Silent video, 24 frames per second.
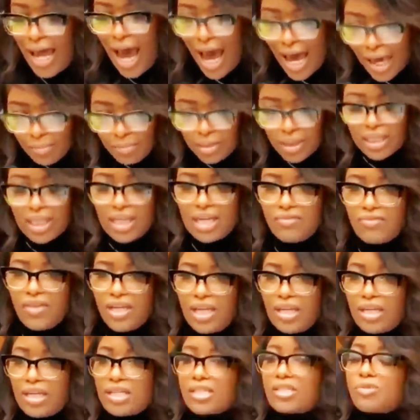And I believe
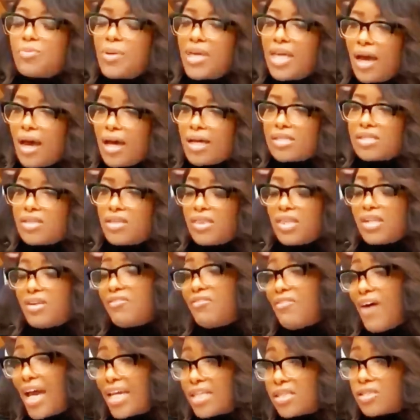that it is because of the
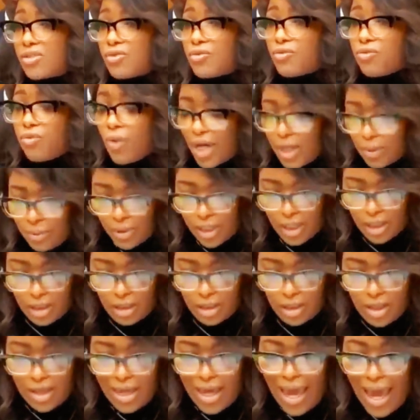divisive
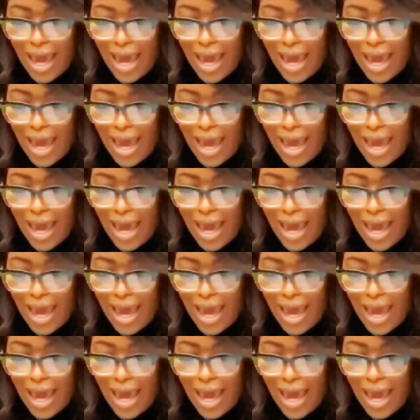rhetoric